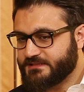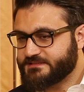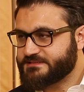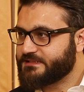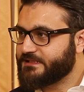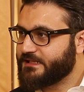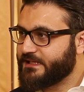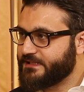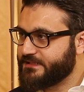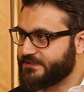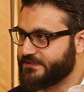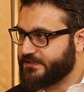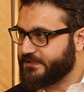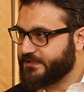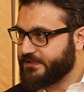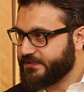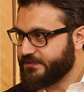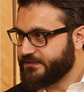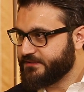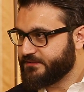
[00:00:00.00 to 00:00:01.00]
a slight
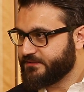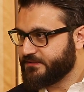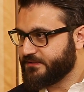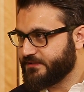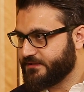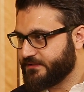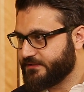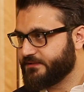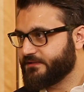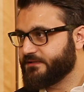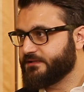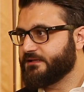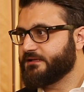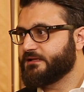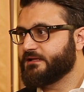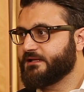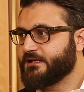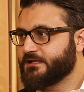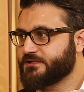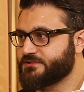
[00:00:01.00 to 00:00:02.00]
delay in
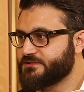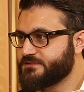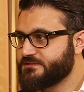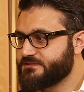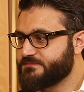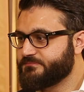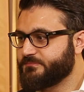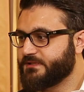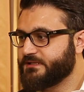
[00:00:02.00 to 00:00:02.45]
the elections,